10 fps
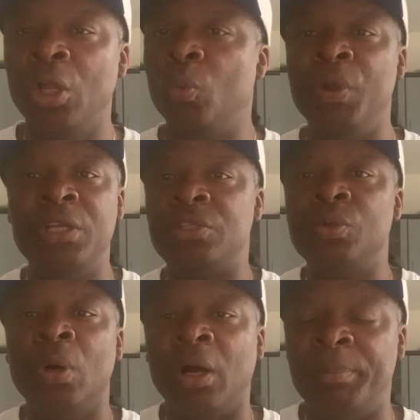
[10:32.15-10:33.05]
We
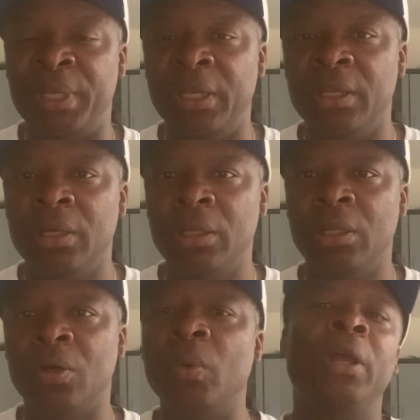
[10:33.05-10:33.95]
do our bit.
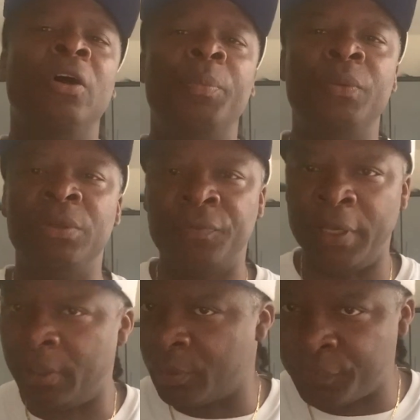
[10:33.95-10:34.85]
We're helping with
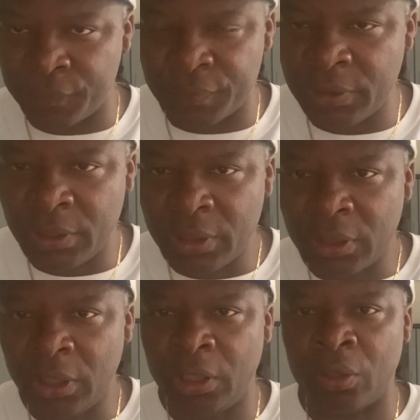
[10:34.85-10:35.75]
health,
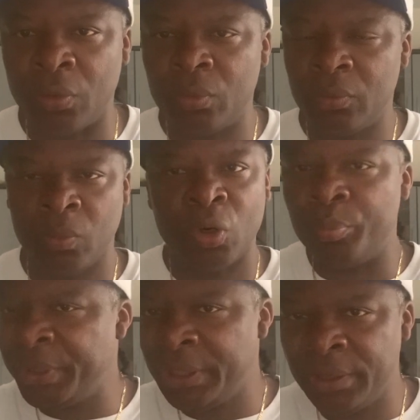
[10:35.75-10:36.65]

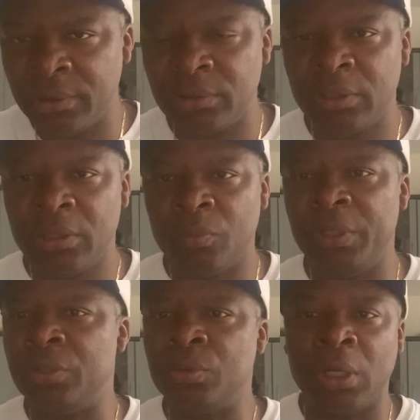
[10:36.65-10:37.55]
well-being. We
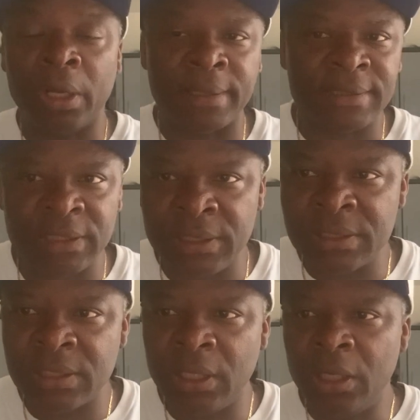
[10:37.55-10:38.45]
do classes.